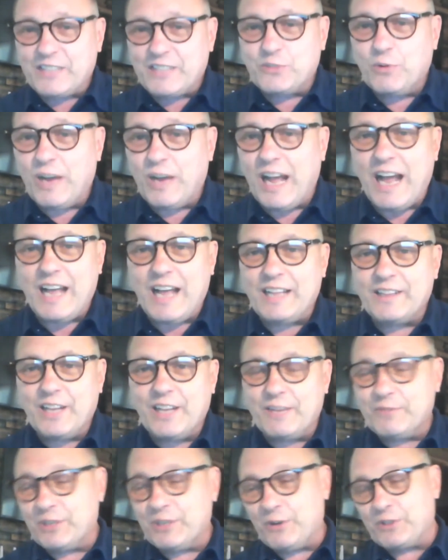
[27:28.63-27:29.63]
and that's why
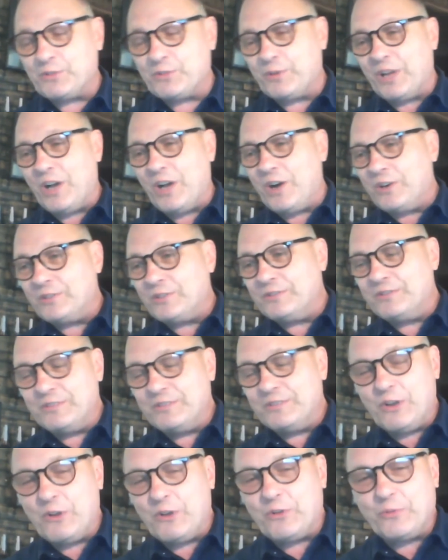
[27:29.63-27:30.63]
I love, and of course we
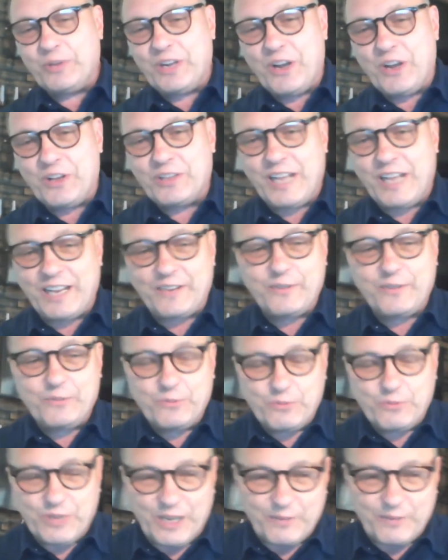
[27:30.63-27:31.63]
all know that we all
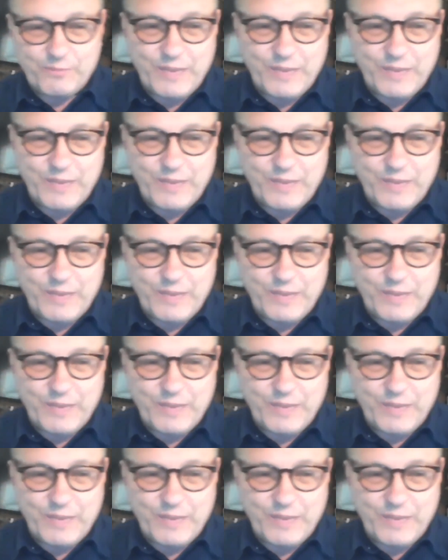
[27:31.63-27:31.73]
like